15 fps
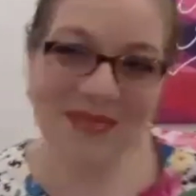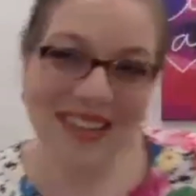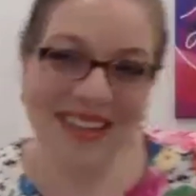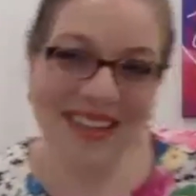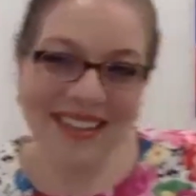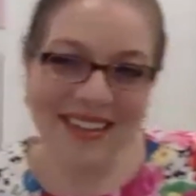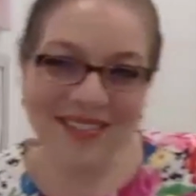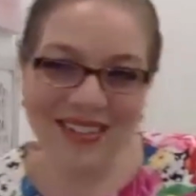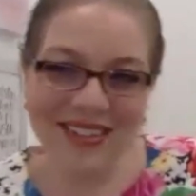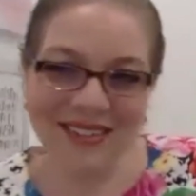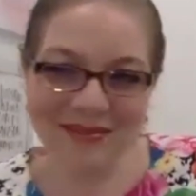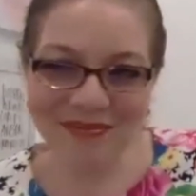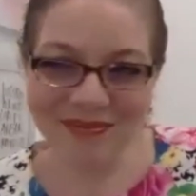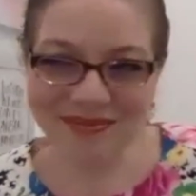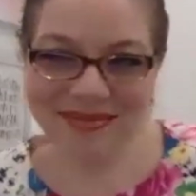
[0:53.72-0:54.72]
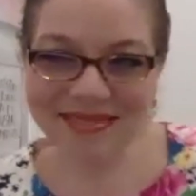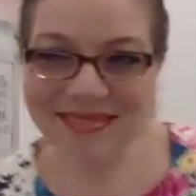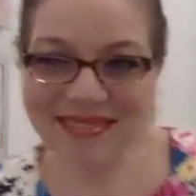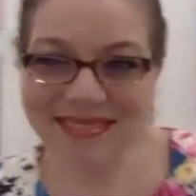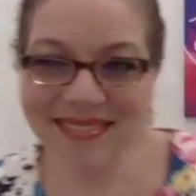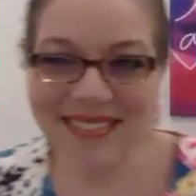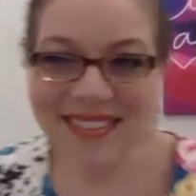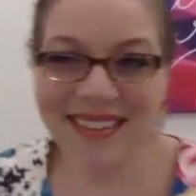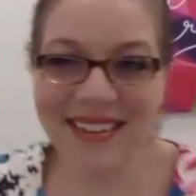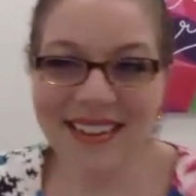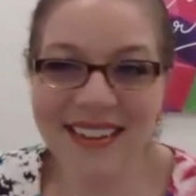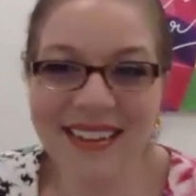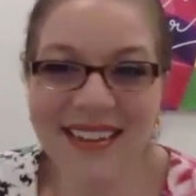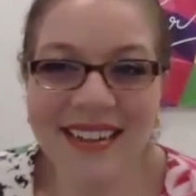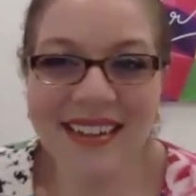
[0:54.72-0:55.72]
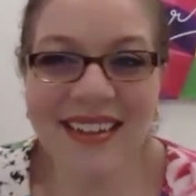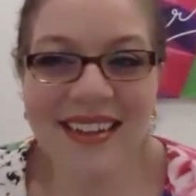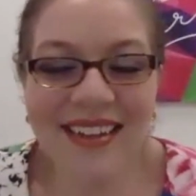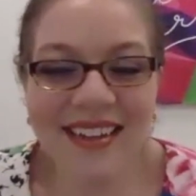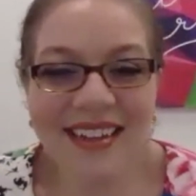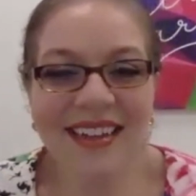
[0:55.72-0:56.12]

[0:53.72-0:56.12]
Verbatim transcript: So, you know, Micky's a colleague and a friend of